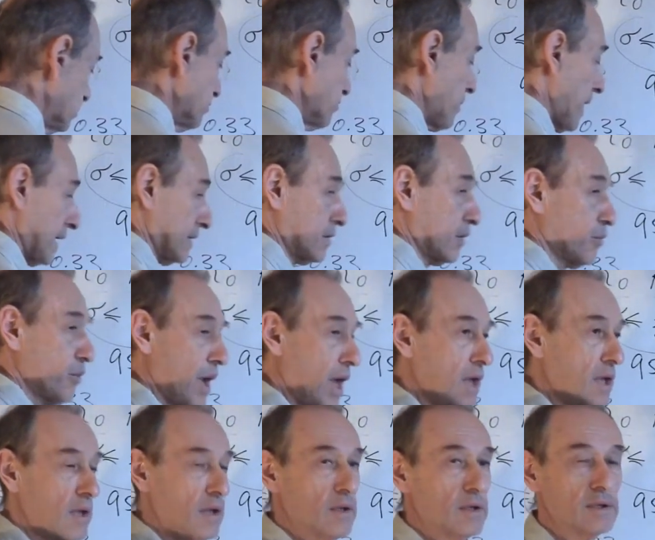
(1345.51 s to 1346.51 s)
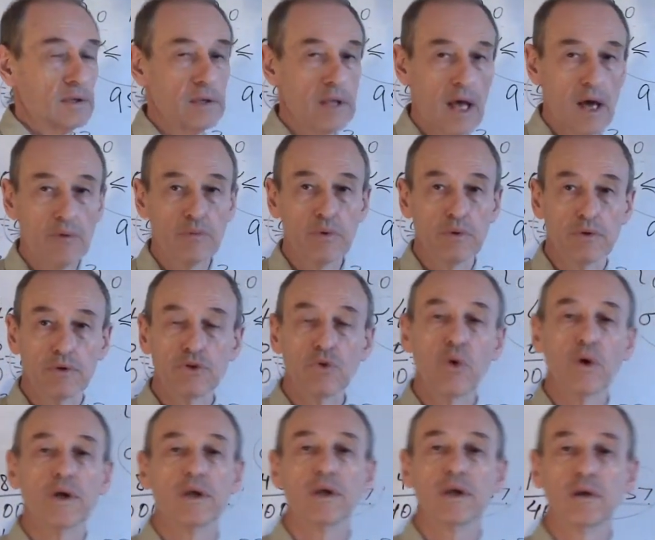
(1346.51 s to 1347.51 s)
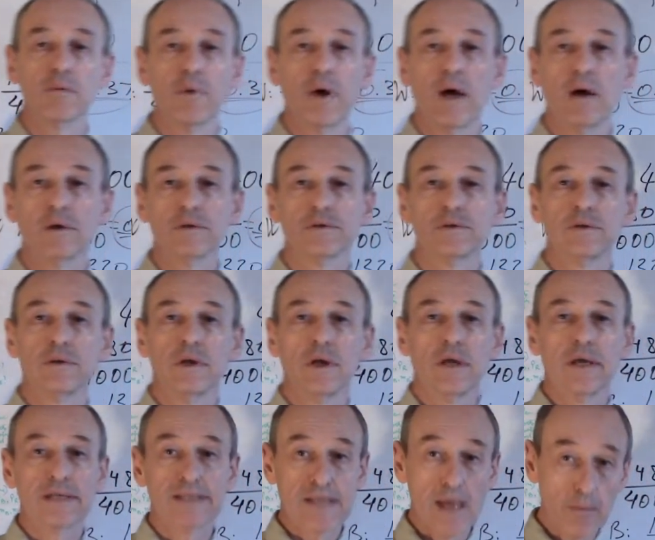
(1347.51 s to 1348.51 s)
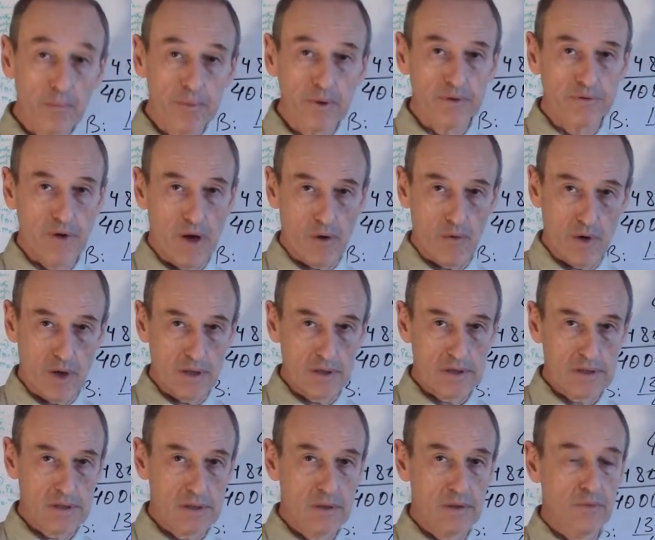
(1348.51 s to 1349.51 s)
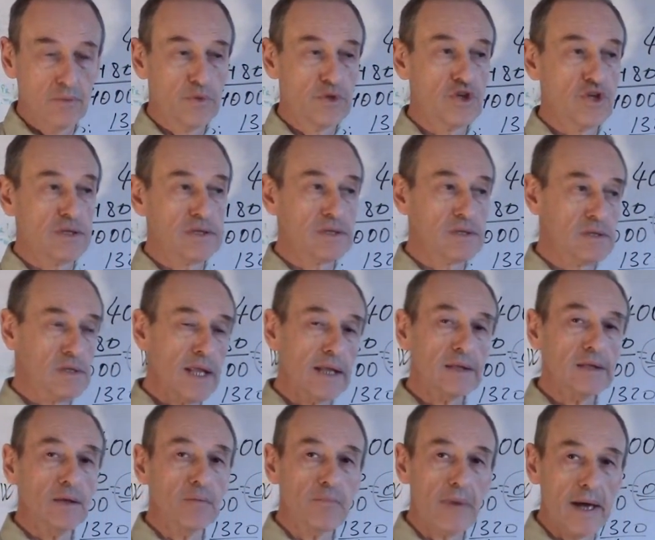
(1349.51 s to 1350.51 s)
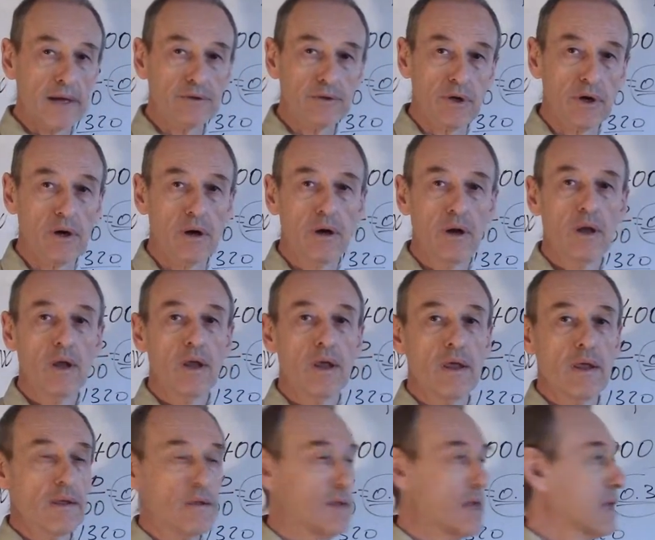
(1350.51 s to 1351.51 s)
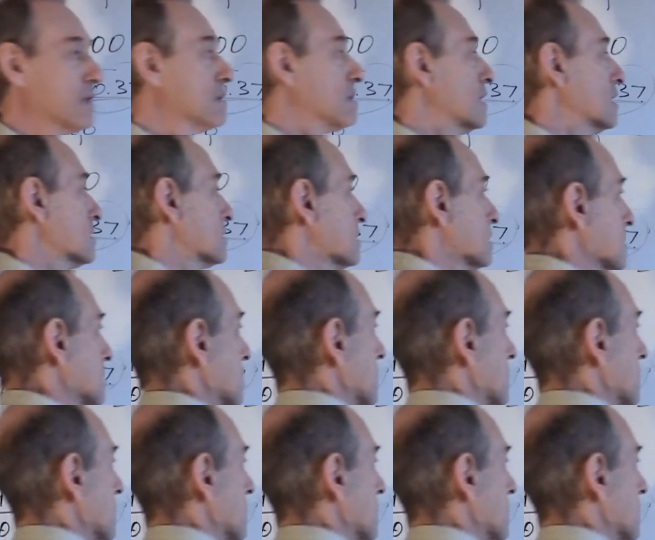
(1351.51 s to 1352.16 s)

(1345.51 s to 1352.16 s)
better way. Now, we were talking about sample variance, which is slightly better than this